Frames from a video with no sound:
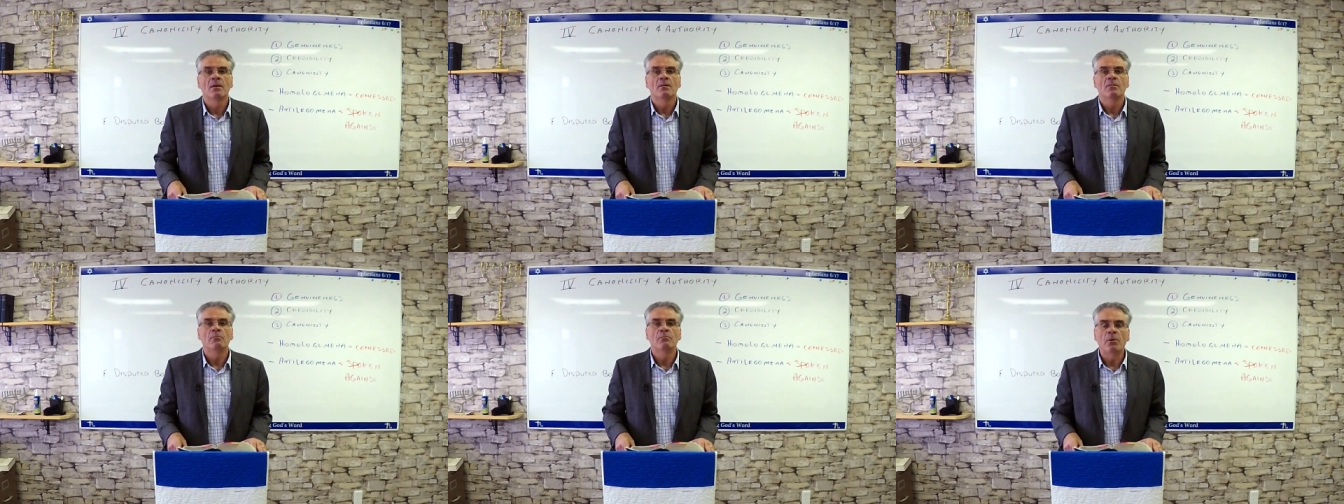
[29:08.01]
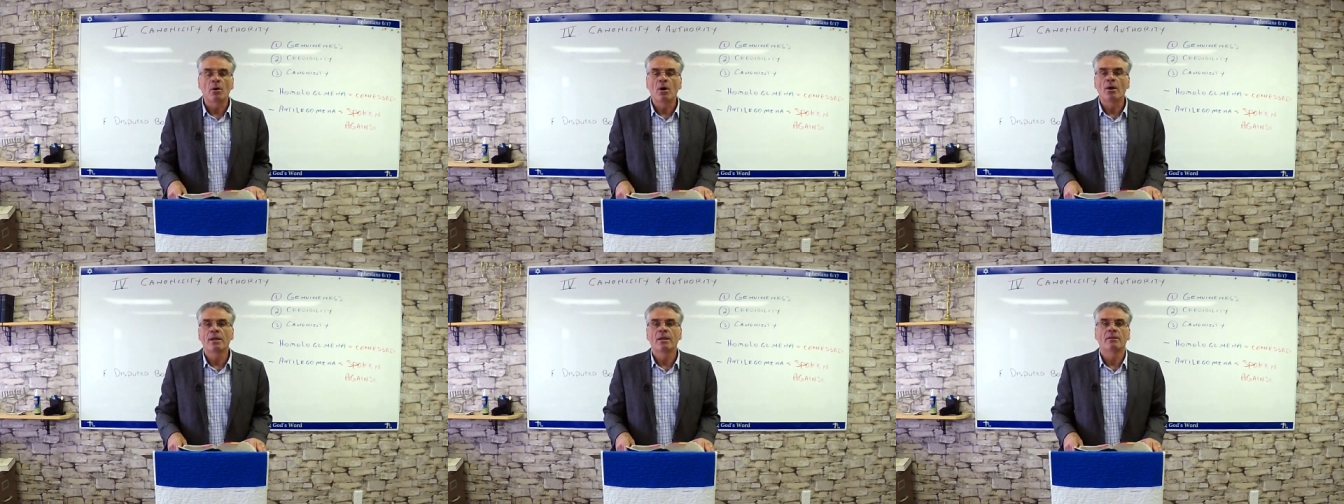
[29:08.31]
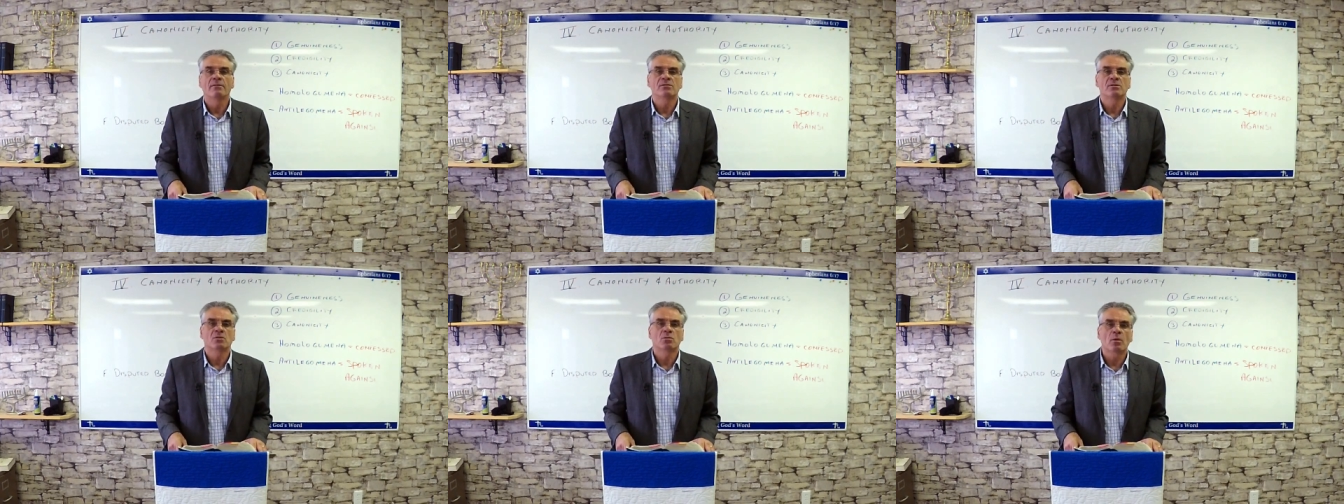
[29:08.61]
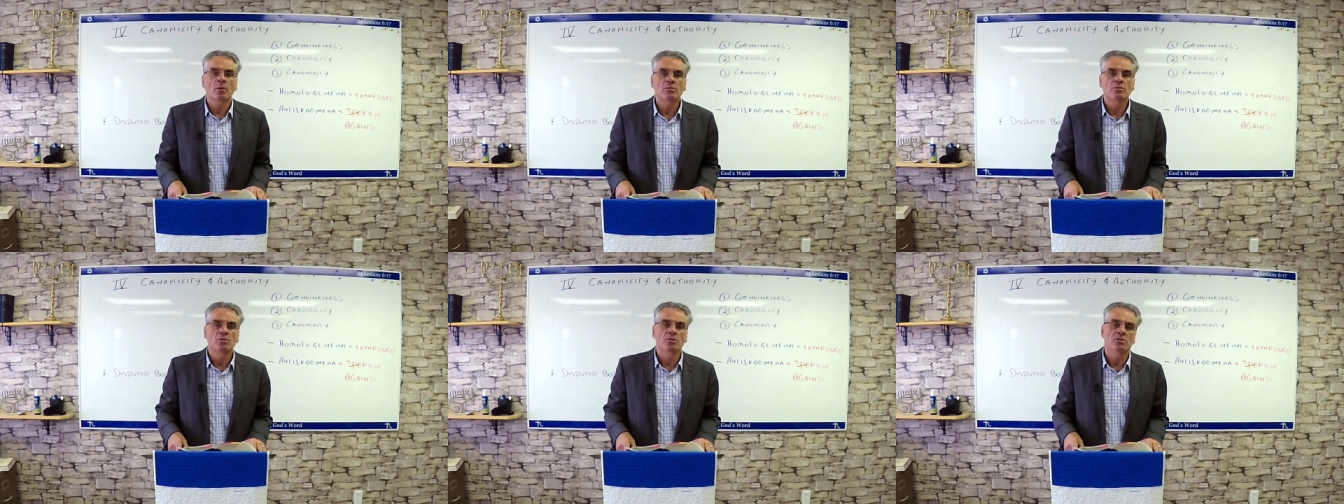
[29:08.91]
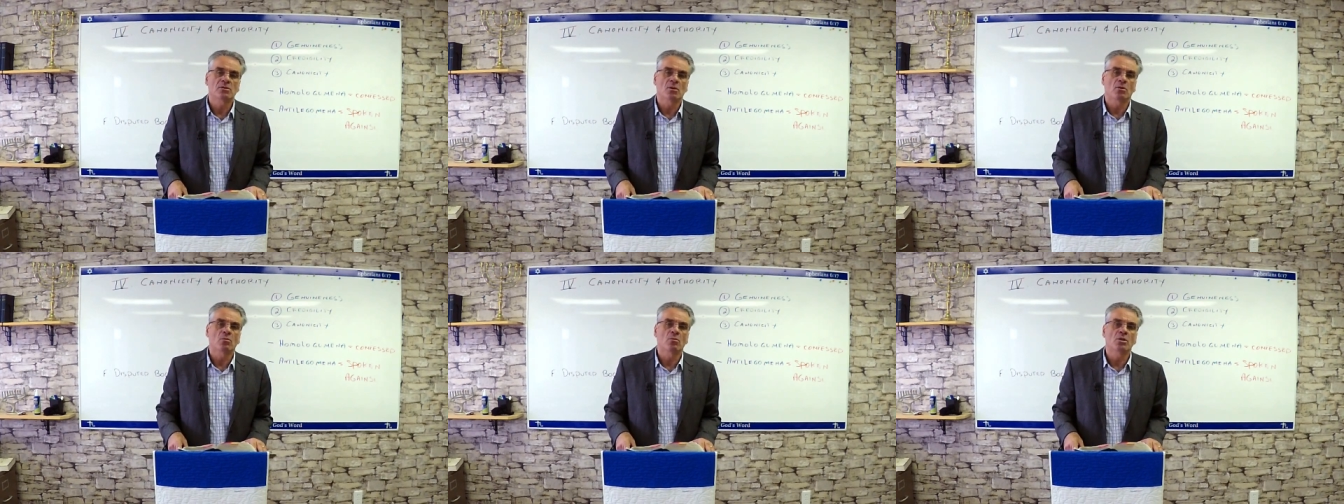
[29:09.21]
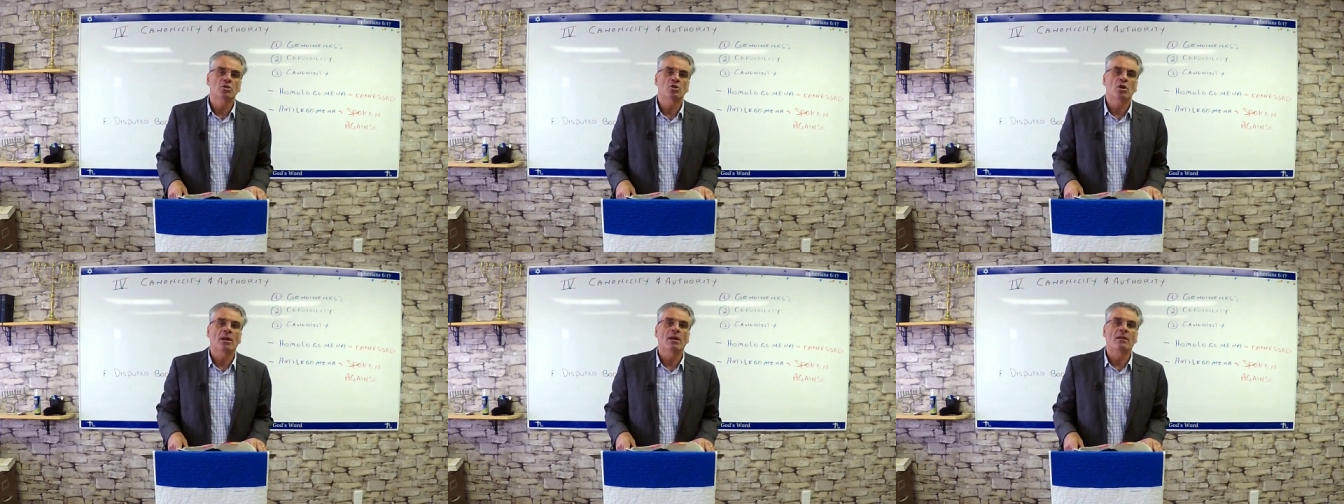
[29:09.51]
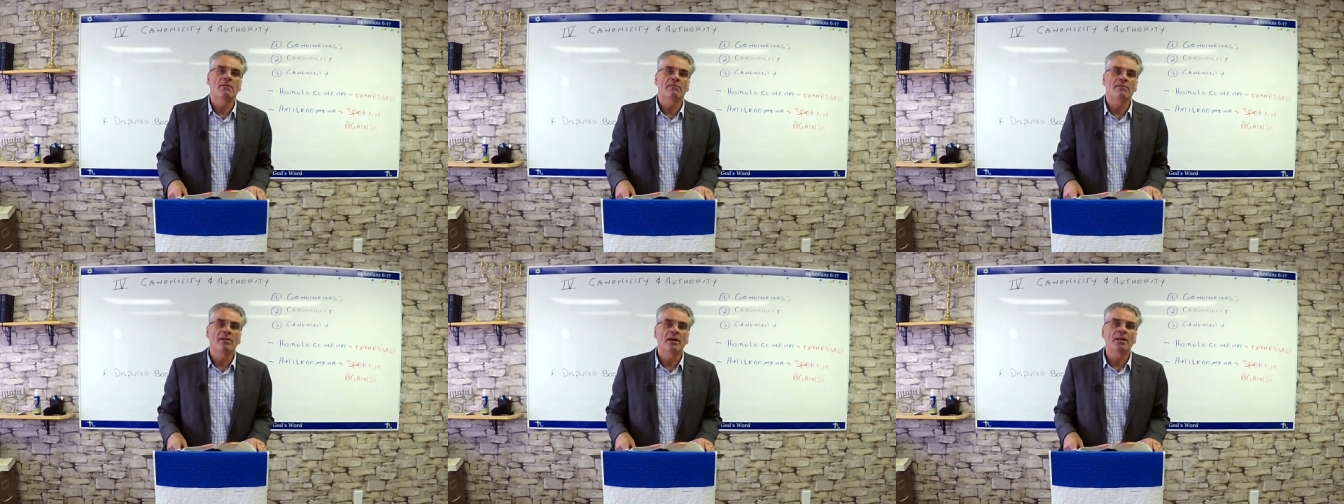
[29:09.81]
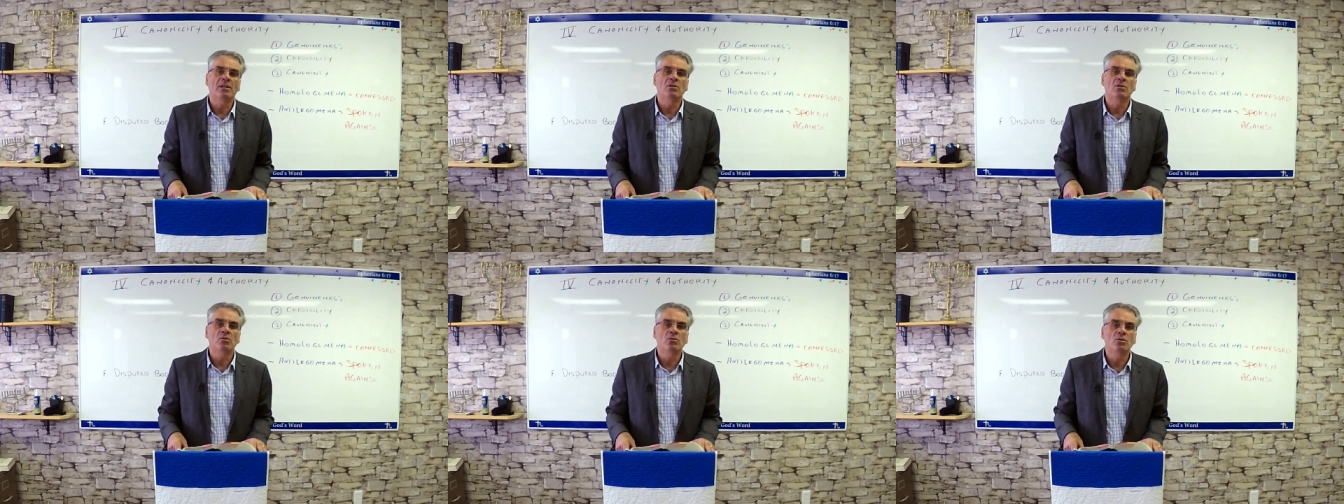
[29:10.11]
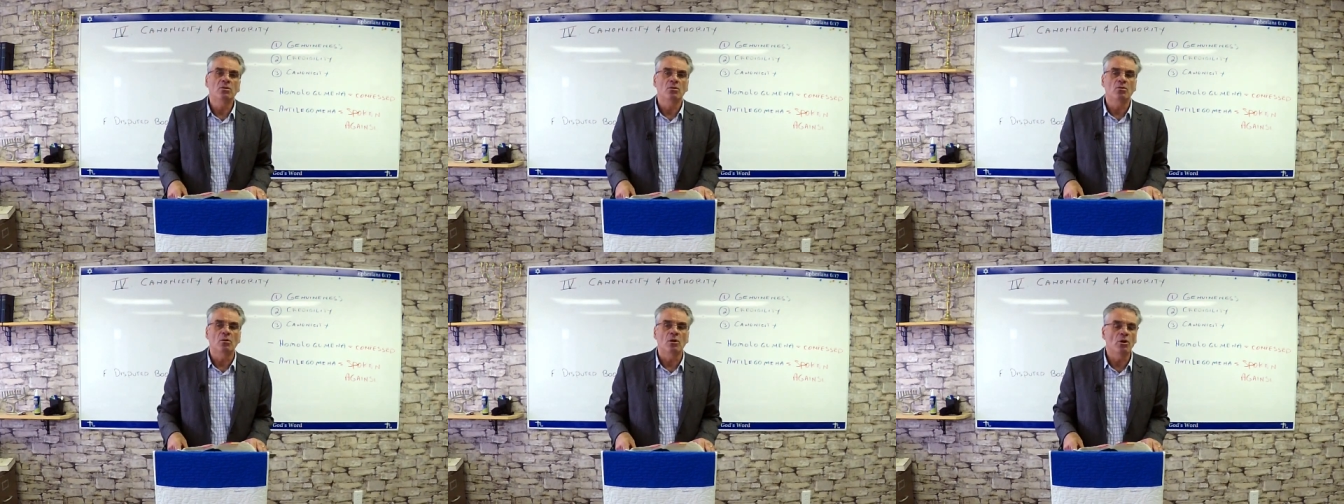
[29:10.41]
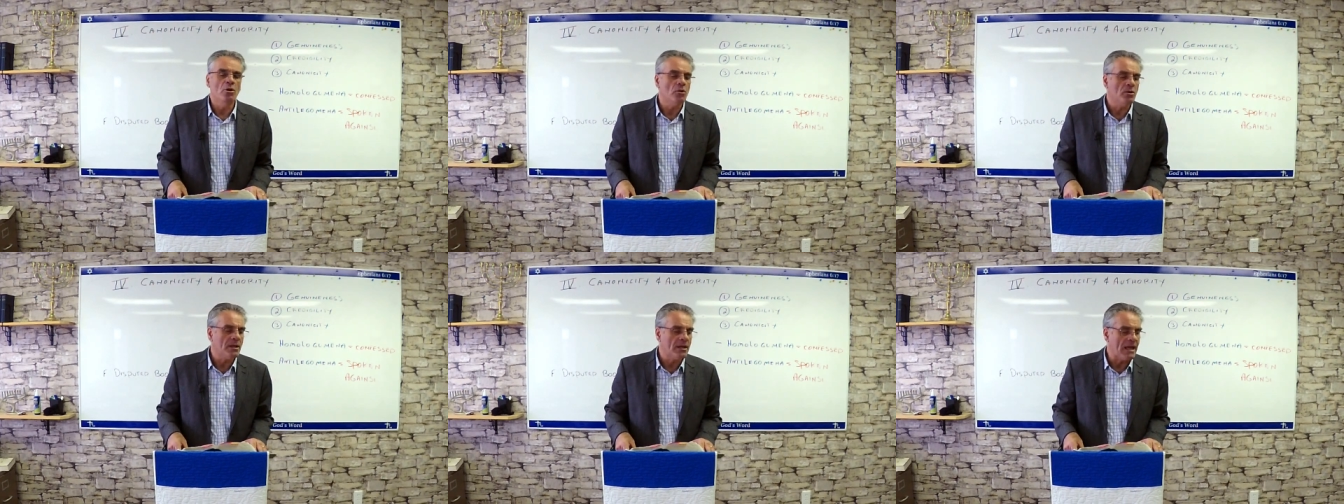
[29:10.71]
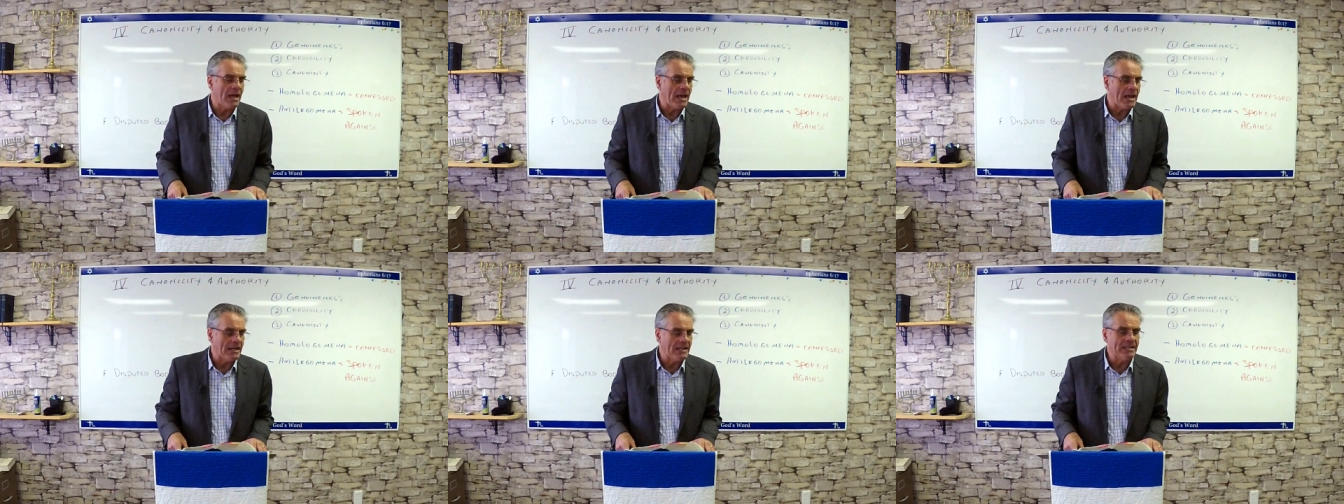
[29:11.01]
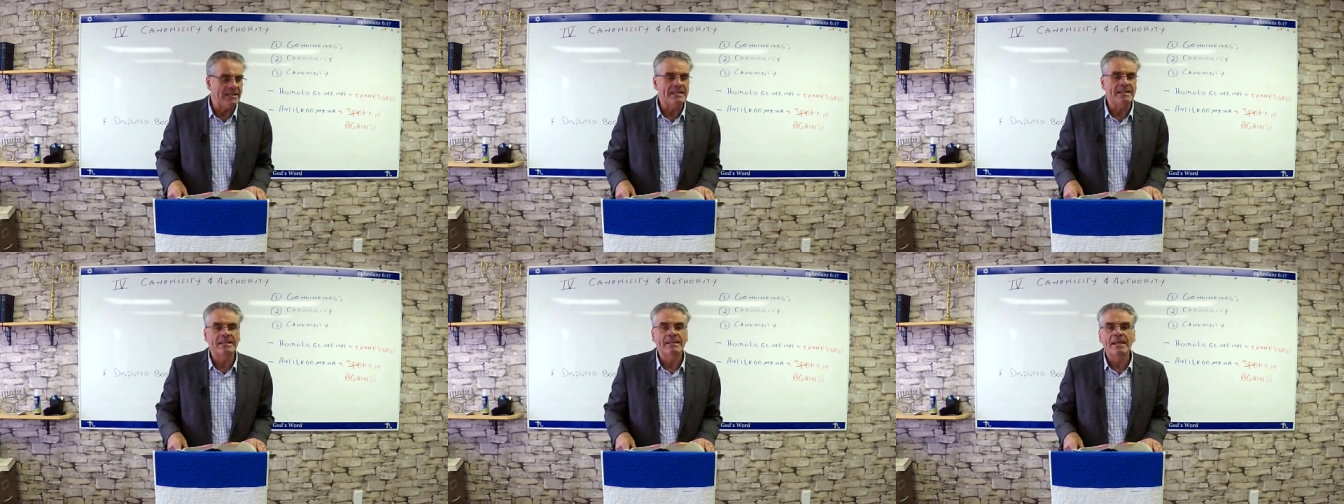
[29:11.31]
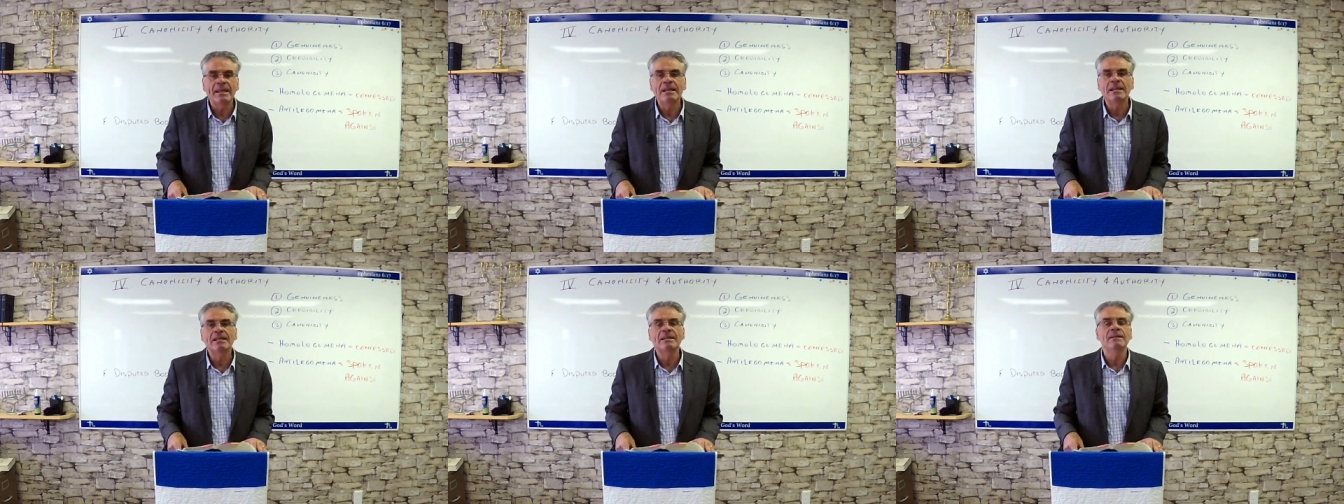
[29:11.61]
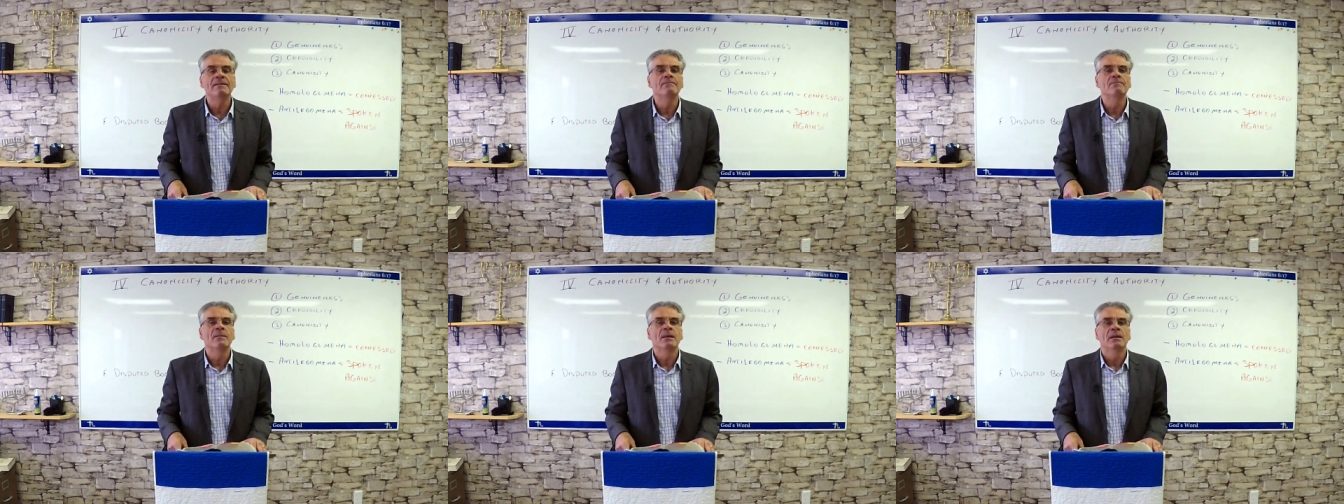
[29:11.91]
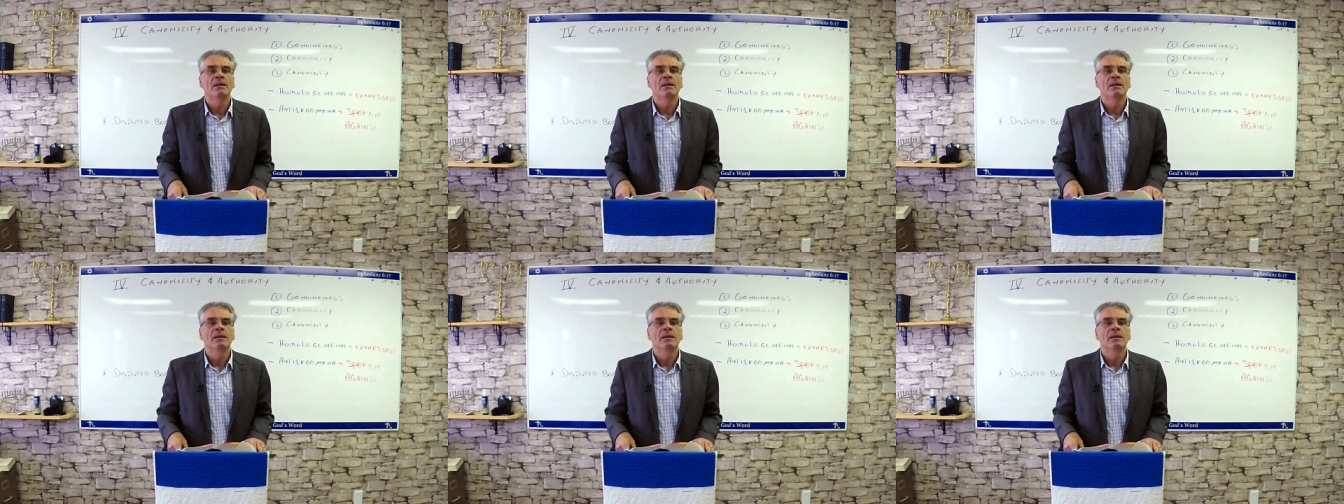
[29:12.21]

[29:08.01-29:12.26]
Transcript: body of scriptures on which I invite you to look at it daily,